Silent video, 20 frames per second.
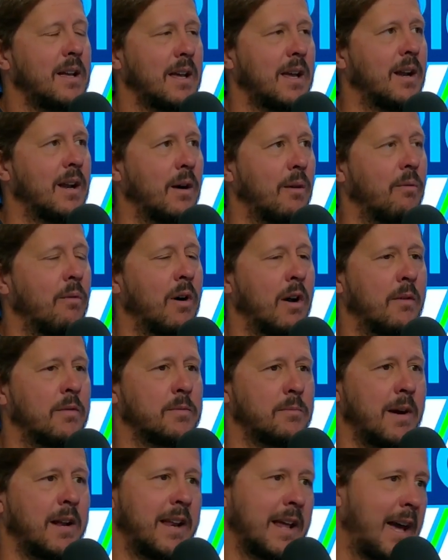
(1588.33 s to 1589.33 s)
One of them
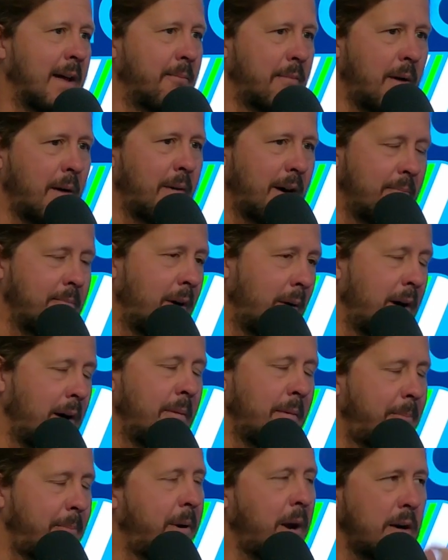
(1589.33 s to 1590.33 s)
was my dad,
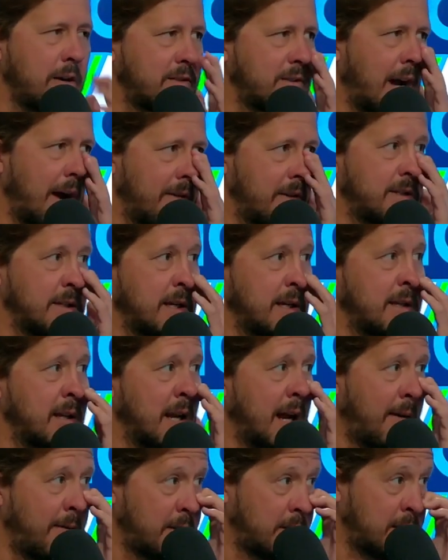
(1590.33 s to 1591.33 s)
my parents, obviously, and
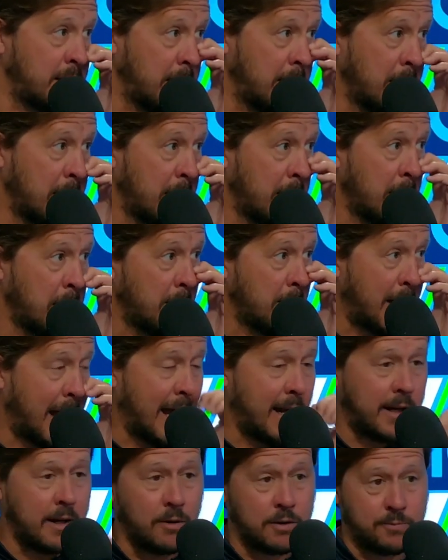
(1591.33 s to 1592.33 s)
then obviously
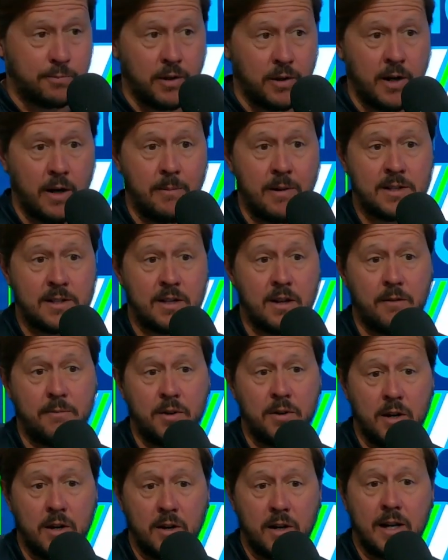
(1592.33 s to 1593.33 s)
I had Coach Blair my
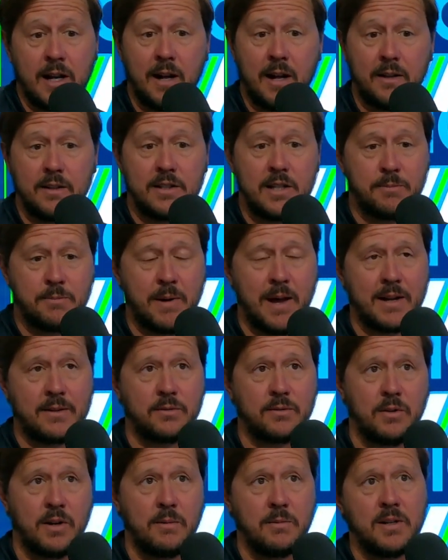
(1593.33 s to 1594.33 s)
sophomore year of college. He's
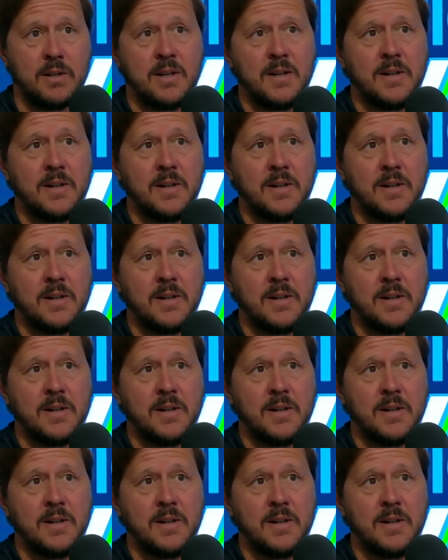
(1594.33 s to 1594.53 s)
passed away,